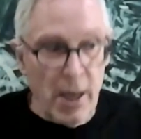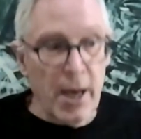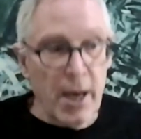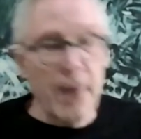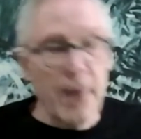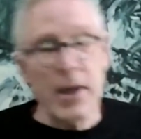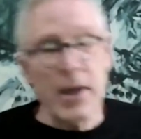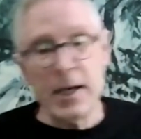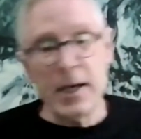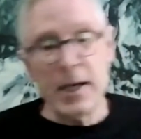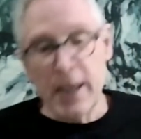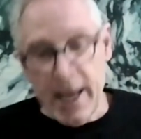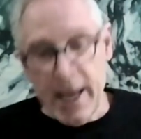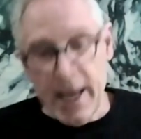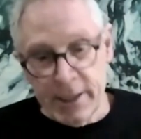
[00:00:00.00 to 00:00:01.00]
And then at a
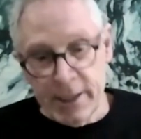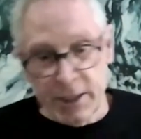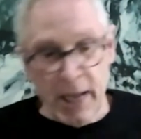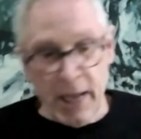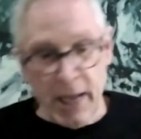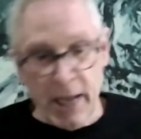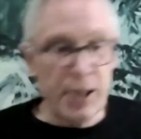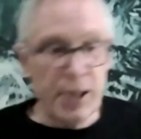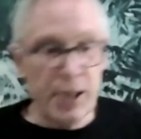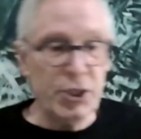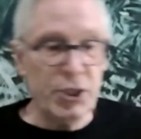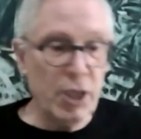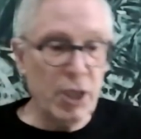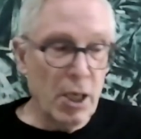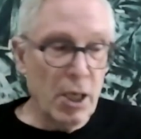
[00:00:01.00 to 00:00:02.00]
later stage,
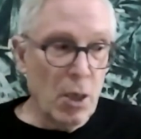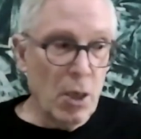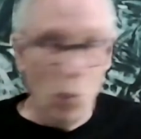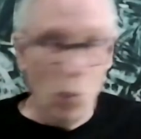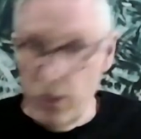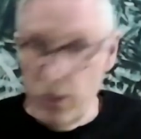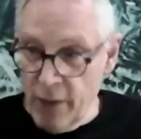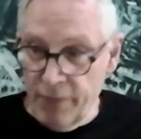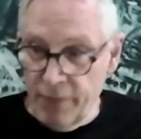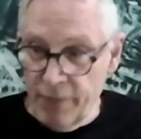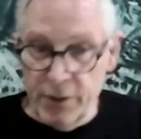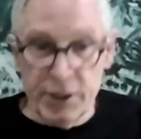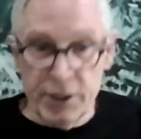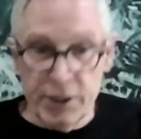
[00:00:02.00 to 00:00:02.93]
with reference